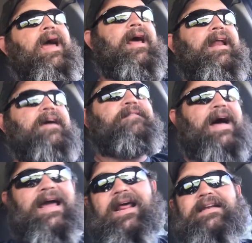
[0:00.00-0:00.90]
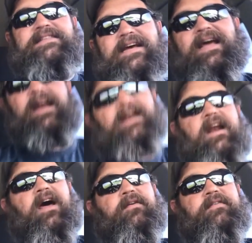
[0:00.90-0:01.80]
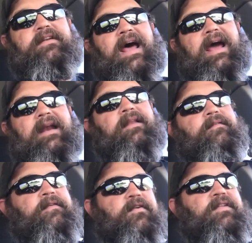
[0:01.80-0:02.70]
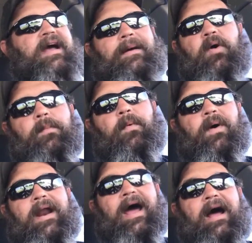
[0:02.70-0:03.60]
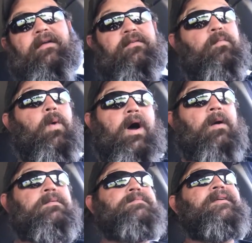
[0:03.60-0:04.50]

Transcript: And if I get a ticket in another state, the first thing I'm going to point out is, well,